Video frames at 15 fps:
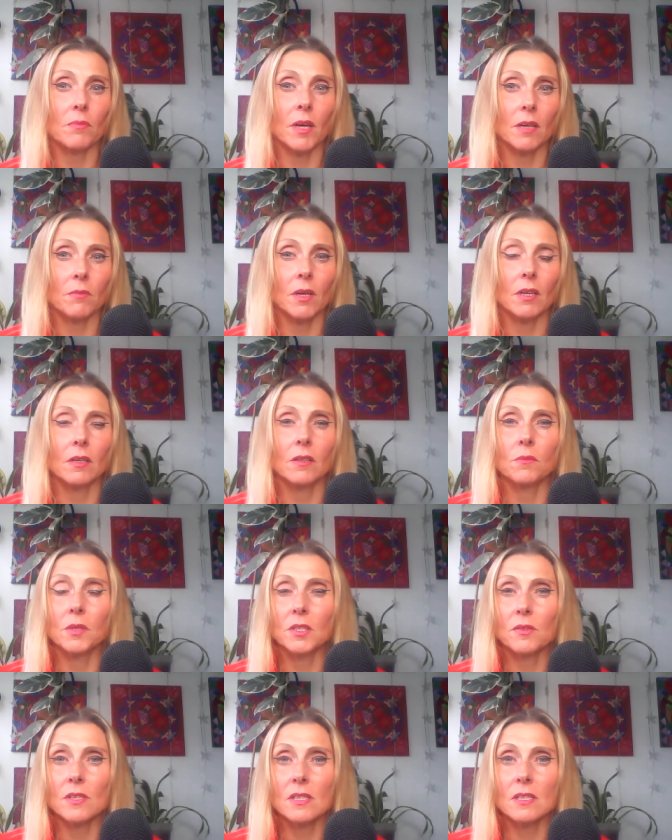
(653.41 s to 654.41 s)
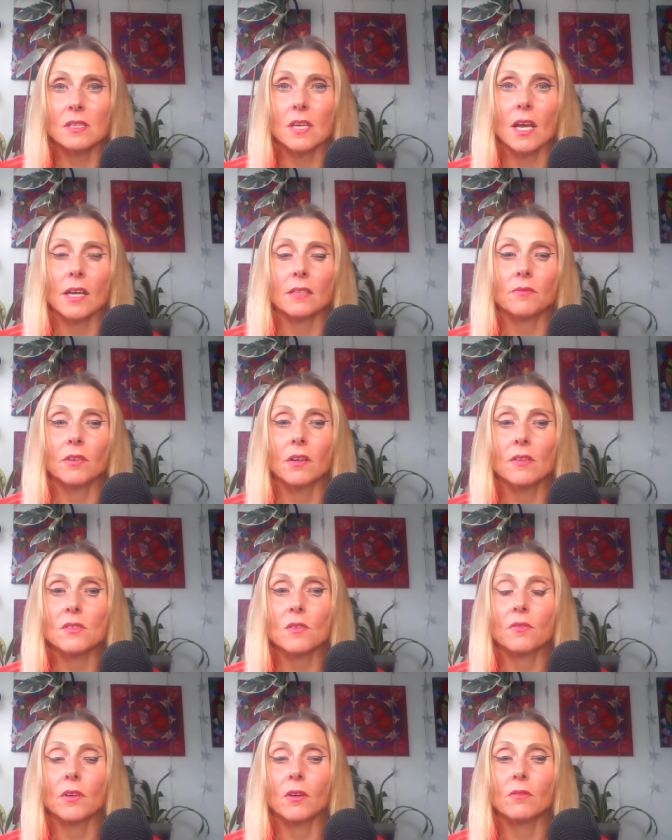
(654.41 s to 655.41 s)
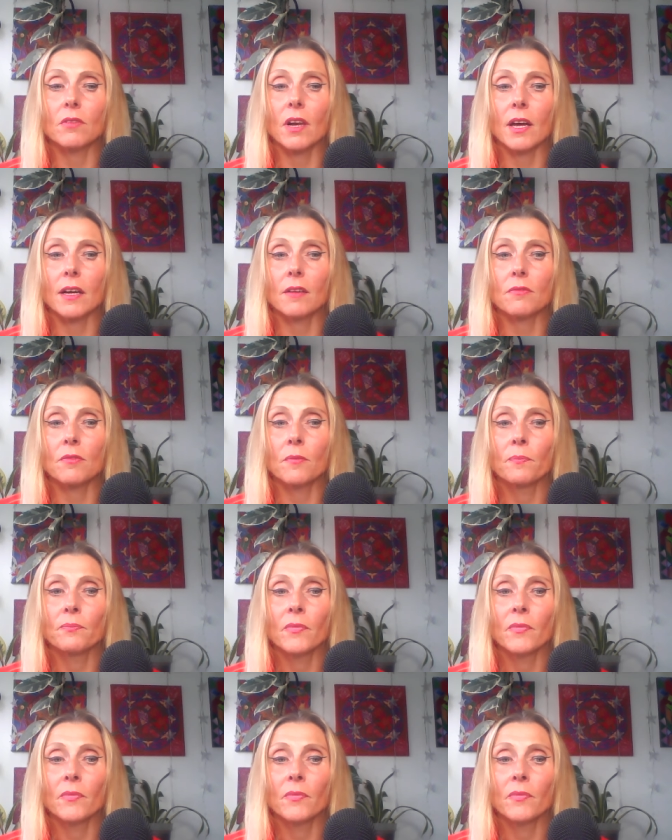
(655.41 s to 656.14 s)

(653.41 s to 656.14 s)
maybe a little bit sad philosophy of life.